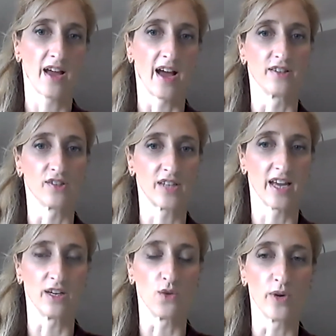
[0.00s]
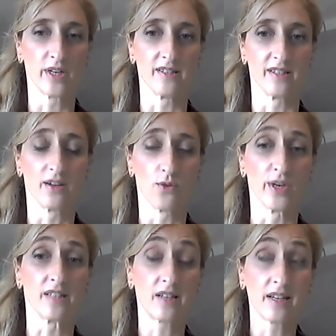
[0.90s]
understanding what is
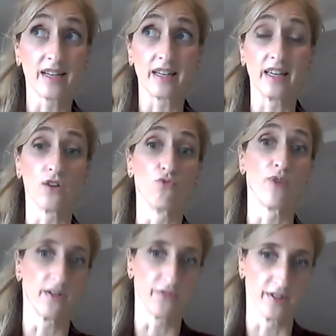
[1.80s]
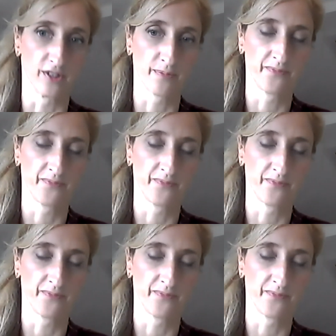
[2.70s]
clinically relevant.